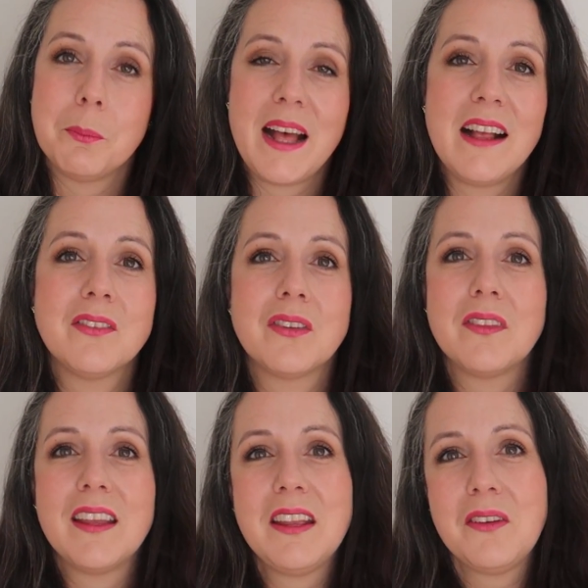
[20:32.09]
bell so
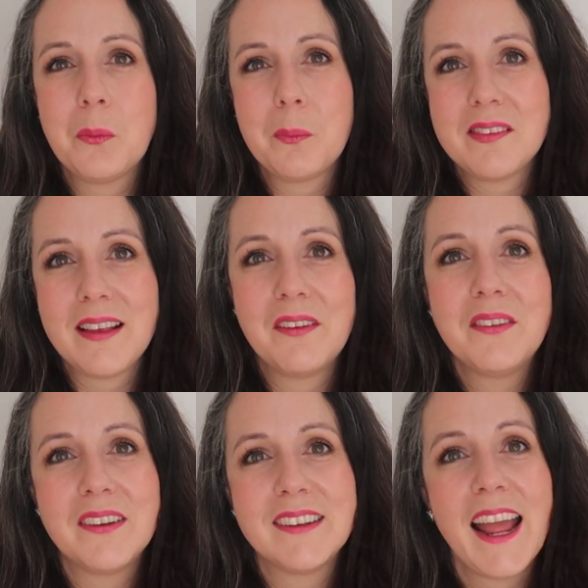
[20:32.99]
that you don't miss
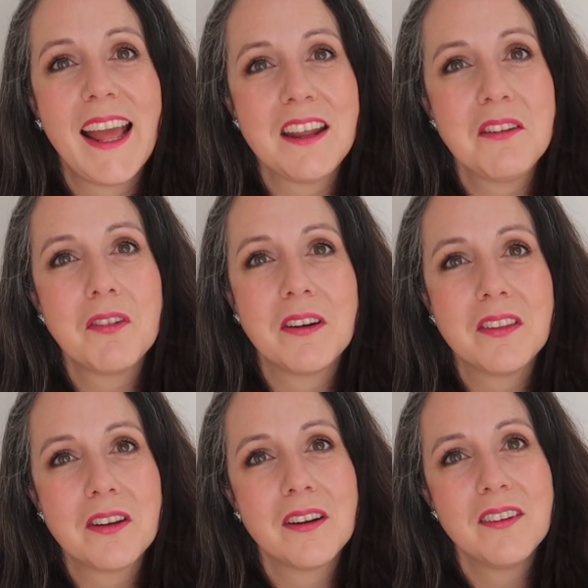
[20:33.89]
out on any
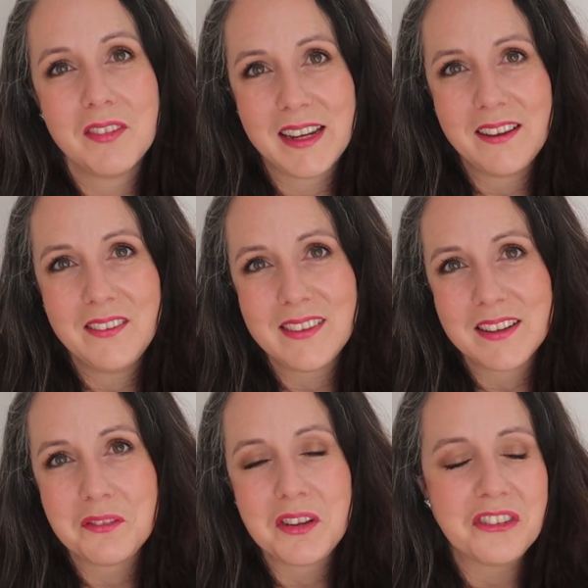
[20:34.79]
further videos in
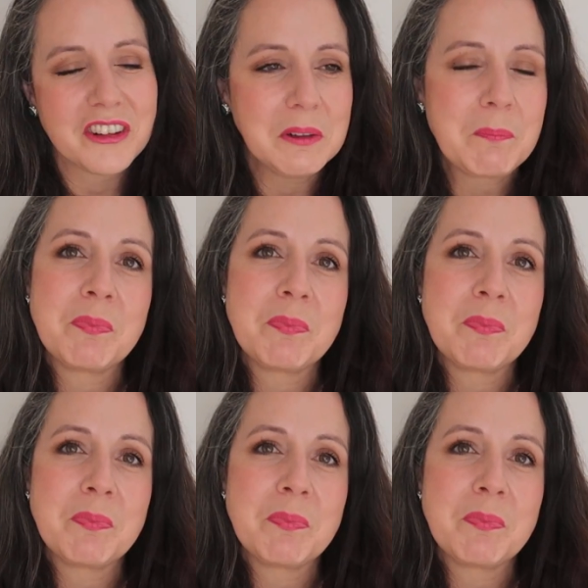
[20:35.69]
the future.